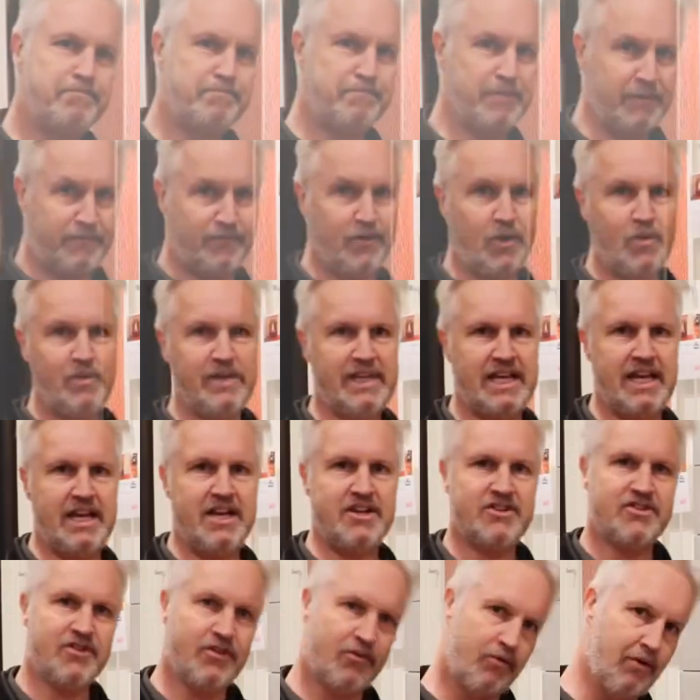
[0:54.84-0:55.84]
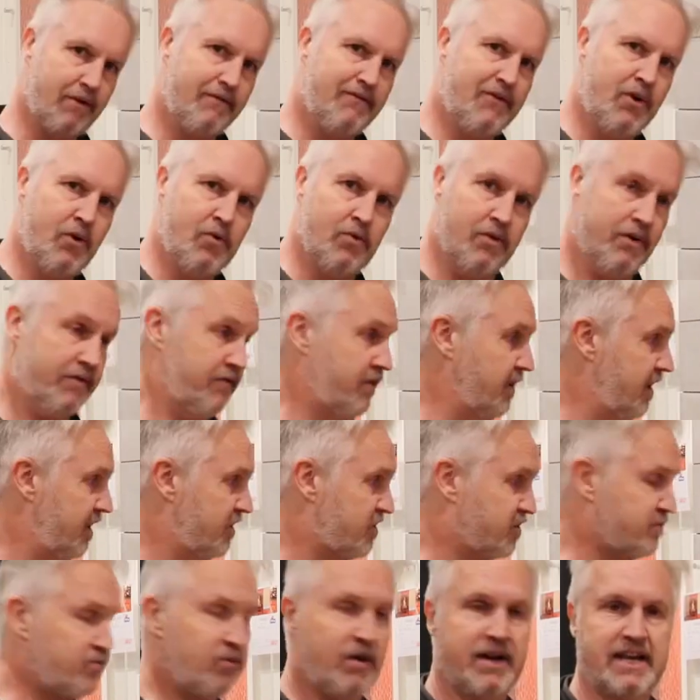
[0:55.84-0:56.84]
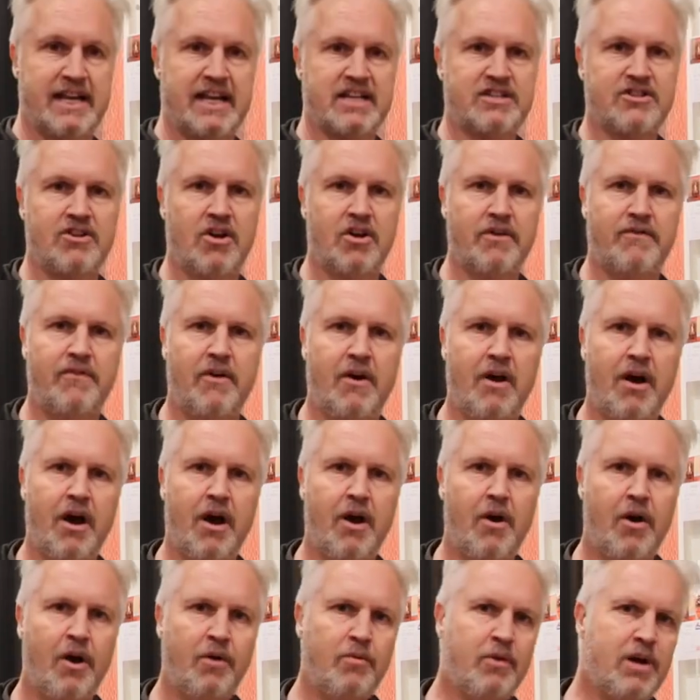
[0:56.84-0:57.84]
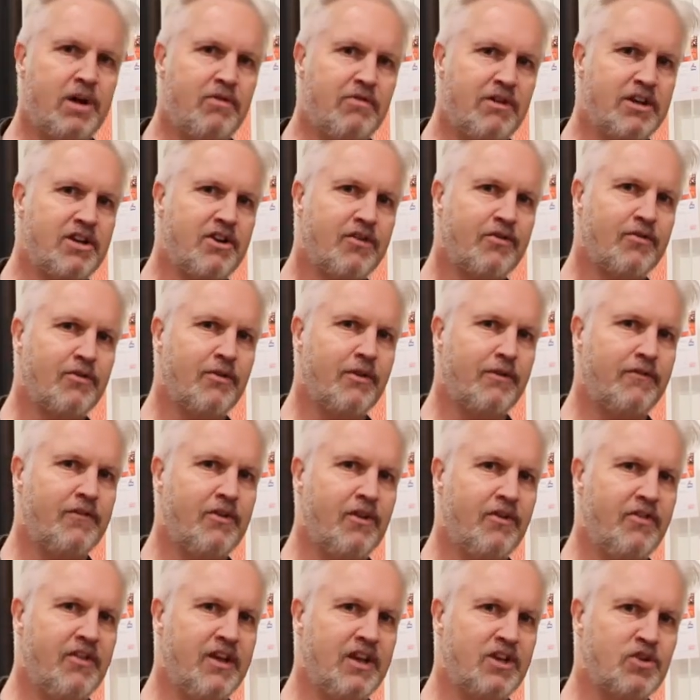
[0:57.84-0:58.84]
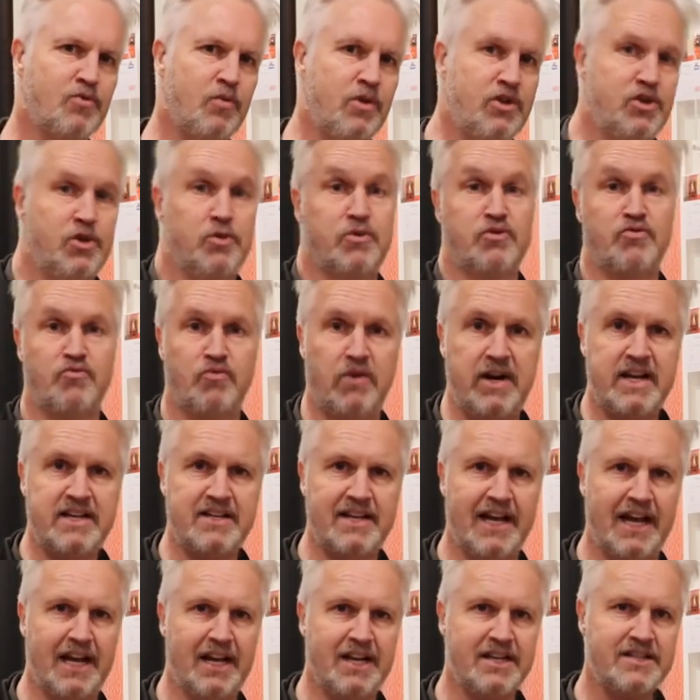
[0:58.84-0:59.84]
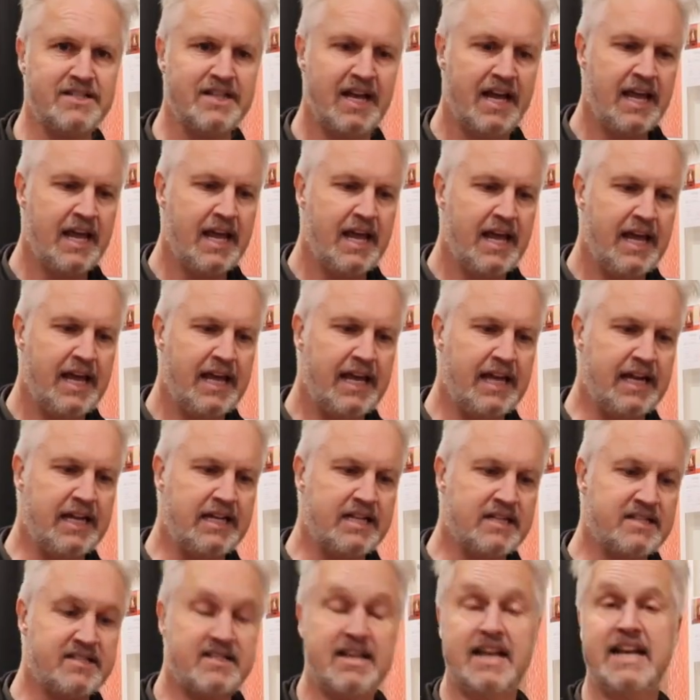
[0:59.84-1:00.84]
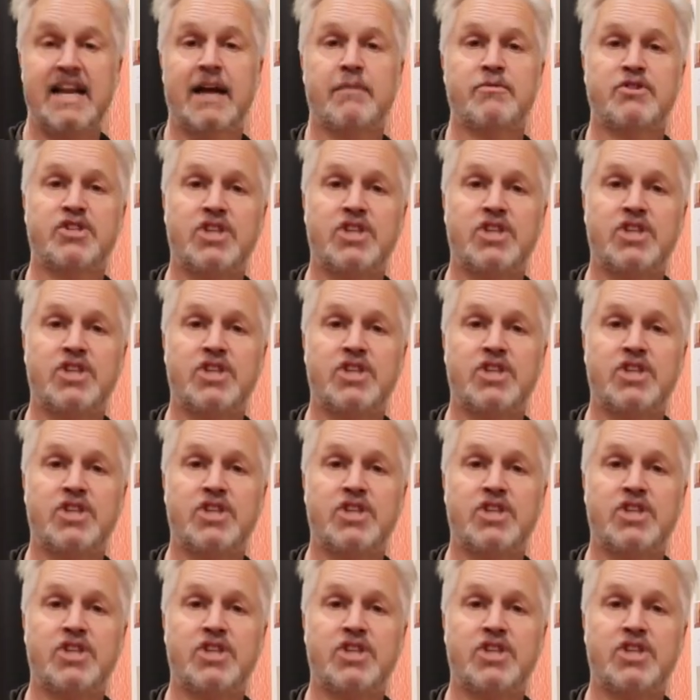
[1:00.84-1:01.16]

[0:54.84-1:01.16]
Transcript: Before we get into the review of the Esprit Gas Log Fire, I want to run you through a few things we do as retailers in setting up